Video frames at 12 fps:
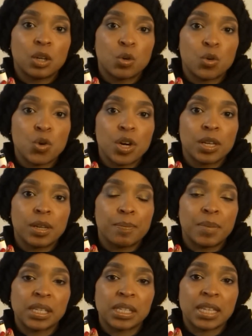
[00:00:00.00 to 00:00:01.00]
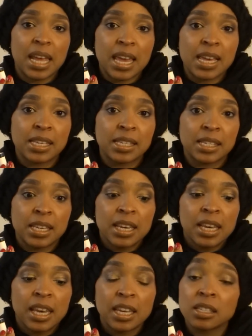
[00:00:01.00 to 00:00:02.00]
on mistakes
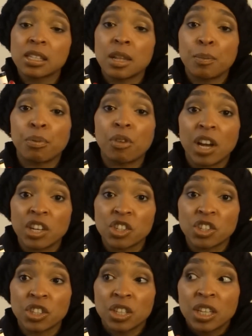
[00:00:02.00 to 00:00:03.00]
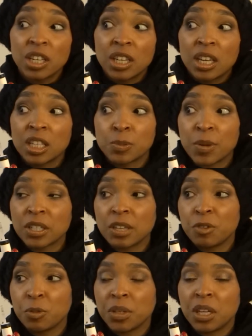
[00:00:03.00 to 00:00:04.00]
is the brush, especially
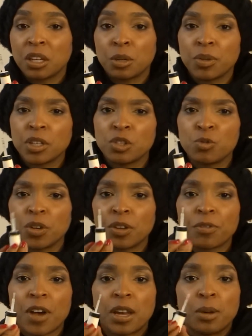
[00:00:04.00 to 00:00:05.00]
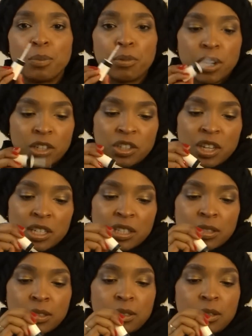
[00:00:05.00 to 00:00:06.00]
if you're a beginner, because you want to find a brush that's
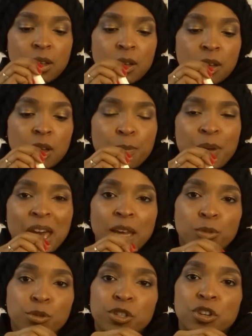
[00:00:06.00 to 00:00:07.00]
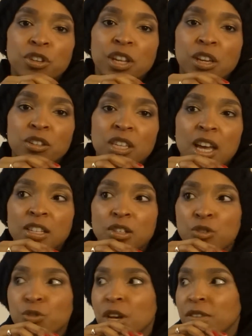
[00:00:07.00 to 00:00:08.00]
compatible to your nail size, so
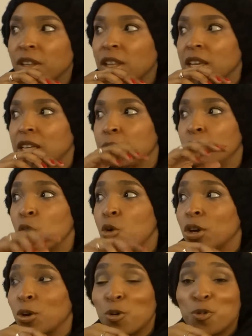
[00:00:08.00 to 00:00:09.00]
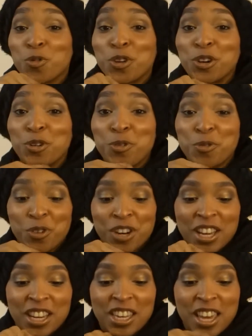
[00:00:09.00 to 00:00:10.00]
you don't have to like keep going over and over
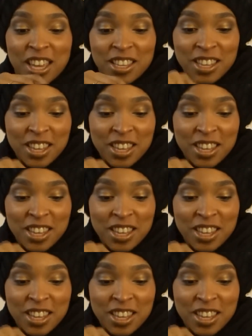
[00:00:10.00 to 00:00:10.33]
it again,